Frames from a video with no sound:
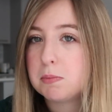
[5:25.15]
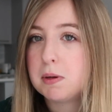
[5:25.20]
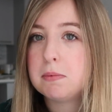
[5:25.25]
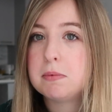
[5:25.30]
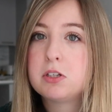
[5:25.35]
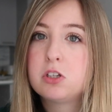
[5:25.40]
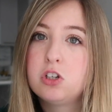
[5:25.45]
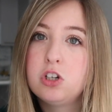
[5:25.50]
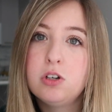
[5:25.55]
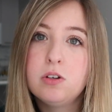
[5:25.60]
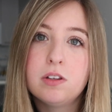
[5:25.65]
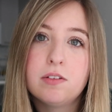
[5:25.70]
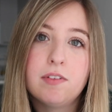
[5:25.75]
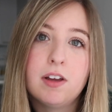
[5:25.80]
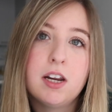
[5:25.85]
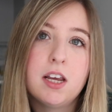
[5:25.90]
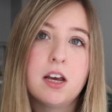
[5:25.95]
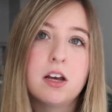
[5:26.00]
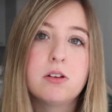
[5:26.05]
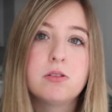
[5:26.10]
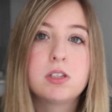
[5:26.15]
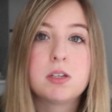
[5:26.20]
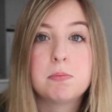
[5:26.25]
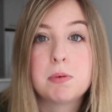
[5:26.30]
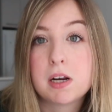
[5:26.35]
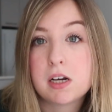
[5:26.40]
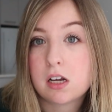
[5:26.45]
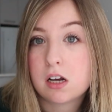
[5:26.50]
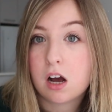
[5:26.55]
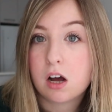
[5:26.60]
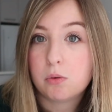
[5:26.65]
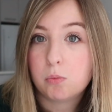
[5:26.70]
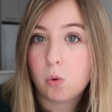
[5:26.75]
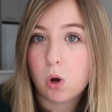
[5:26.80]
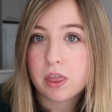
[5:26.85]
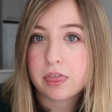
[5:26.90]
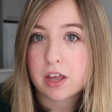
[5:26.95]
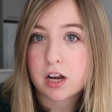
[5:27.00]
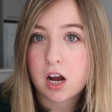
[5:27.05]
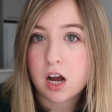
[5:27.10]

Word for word: maybe it's two of the videos, depending on what the